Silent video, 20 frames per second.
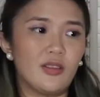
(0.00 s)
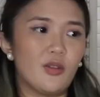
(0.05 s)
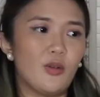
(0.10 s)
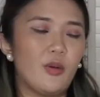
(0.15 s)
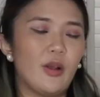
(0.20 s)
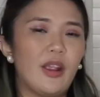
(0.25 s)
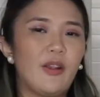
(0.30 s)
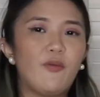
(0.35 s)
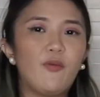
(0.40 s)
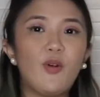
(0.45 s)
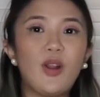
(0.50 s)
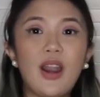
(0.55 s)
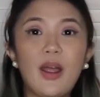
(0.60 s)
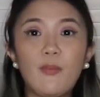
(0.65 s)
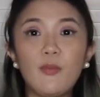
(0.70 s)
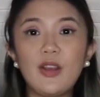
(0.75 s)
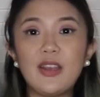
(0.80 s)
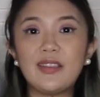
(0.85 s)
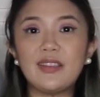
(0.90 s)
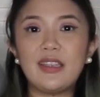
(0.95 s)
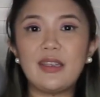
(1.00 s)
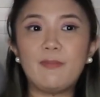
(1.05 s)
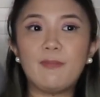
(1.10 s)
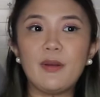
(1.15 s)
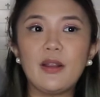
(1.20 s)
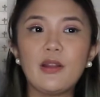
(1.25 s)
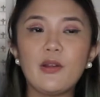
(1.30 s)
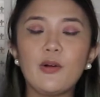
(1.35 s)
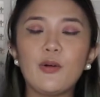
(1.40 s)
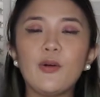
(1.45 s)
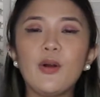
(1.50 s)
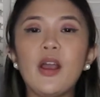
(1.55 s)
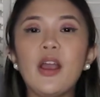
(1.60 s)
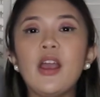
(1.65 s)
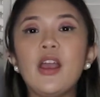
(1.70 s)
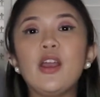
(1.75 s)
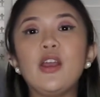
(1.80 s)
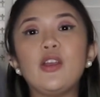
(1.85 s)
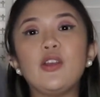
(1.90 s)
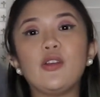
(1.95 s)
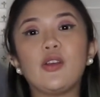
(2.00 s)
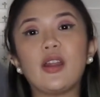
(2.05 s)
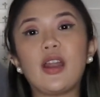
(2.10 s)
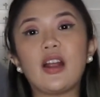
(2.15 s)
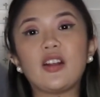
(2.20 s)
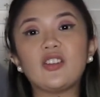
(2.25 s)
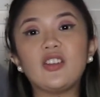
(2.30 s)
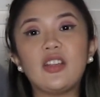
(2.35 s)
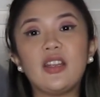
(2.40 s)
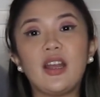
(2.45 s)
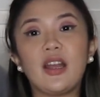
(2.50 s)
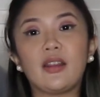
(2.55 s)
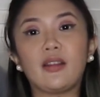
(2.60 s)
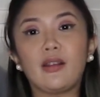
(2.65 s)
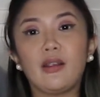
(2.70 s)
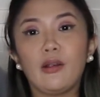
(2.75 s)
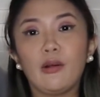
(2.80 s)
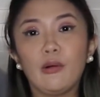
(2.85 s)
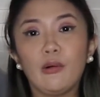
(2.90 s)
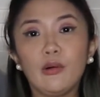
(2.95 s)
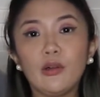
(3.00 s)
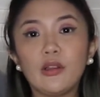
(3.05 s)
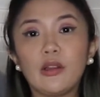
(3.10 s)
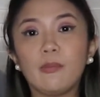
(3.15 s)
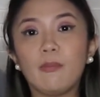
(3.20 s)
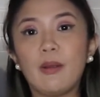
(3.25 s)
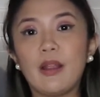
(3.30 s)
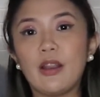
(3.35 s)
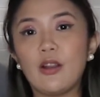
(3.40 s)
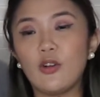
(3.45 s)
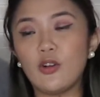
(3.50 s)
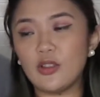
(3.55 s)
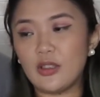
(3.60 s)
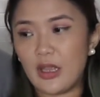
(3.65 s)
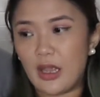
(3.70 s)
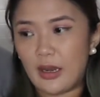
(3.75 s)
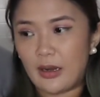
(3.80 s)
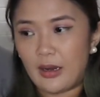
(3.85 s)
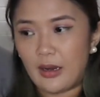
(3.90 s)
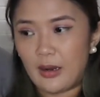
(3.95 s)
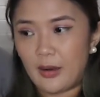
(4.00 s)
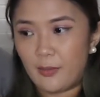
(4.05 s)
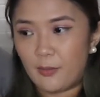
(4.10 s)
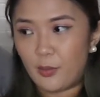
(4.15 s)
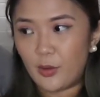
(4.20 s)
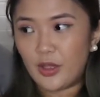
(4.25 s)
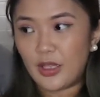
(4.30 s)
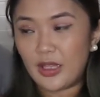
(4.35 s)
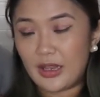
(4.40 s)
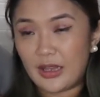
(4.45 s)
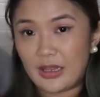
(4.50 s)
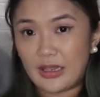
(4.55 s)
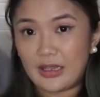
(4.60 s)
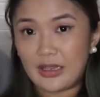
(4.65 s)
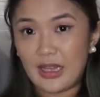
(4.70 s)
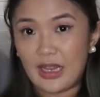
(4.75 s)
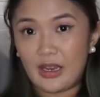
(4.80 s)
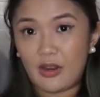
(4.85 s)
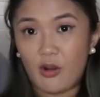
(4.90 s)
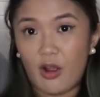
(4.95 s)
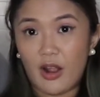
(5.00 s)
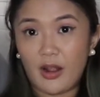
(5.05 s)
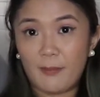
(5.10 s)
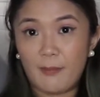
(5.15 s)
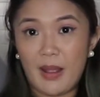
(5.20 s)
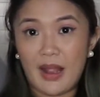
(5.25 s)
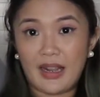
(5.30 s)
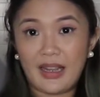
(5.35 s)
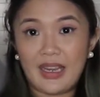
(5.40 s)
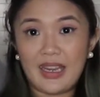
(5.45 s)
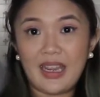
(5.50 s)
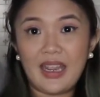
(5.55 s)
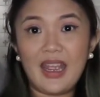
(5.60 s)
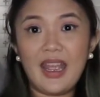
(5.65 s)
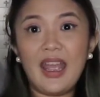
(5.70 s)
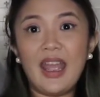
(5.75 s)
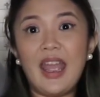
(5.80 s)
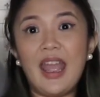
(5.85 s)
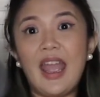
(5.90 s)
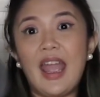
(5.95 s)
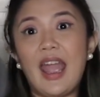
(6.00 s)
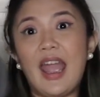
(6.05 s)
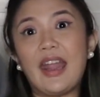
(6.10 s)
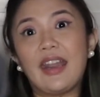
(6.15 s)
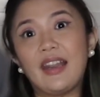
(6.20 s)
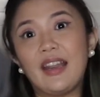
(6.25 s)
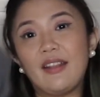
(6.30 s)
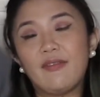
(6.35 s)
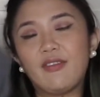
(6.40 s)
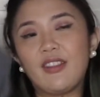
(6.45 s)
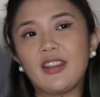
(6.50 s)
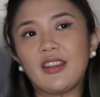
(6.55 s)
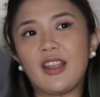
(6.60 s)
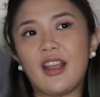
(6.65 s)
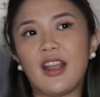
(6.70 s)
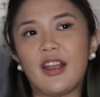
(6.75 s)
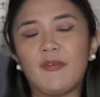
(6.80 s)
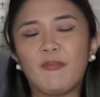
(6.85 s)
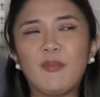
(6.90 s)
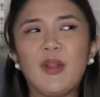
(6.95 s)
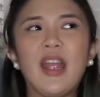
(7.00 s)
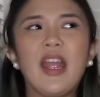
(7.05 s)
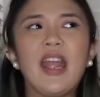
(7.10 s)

So, if wala mo yung C-pillow, you can actually get your old pillows and put it sa inyong belly and lift it up.